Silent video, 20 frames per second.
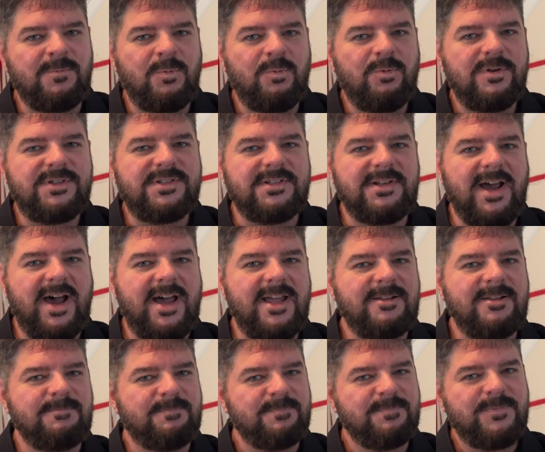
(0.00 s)
was
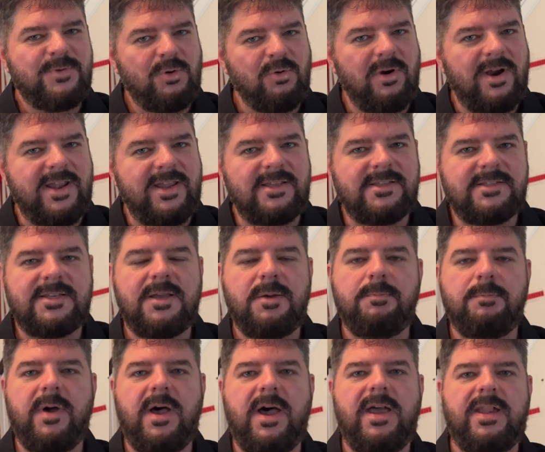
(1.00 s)
not great,
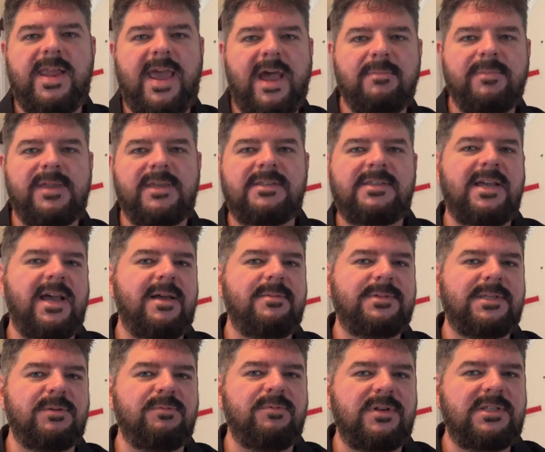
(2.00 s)
but how many
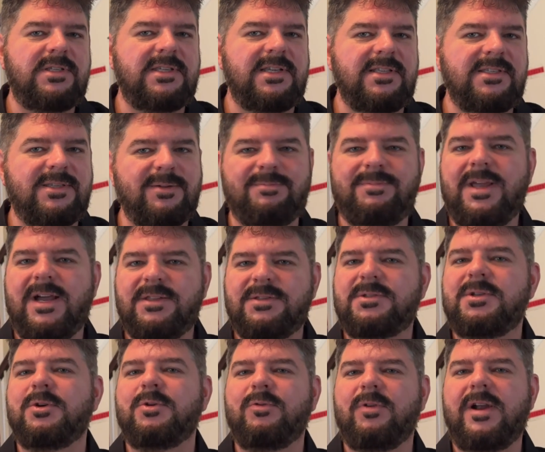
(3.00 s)
times have we seen some not
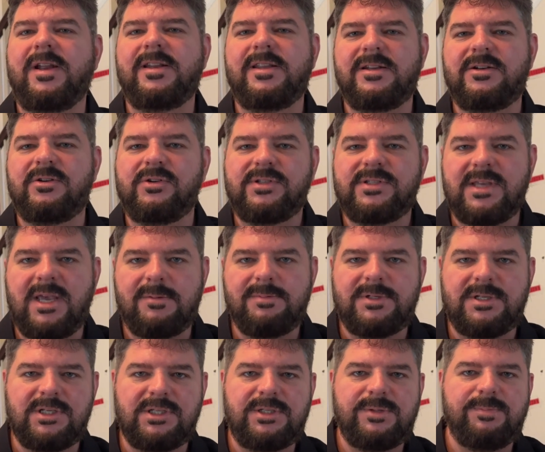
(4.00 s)
so great
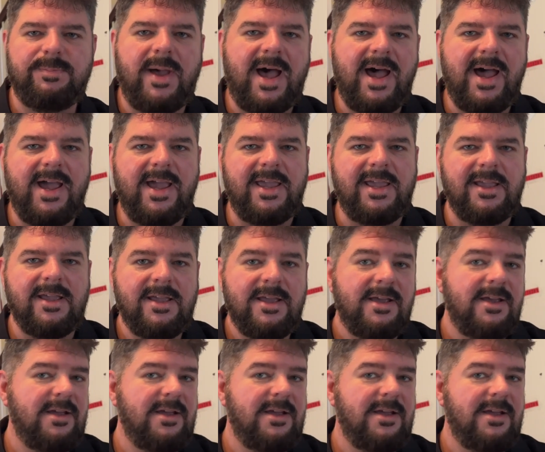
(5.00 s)
interceptions by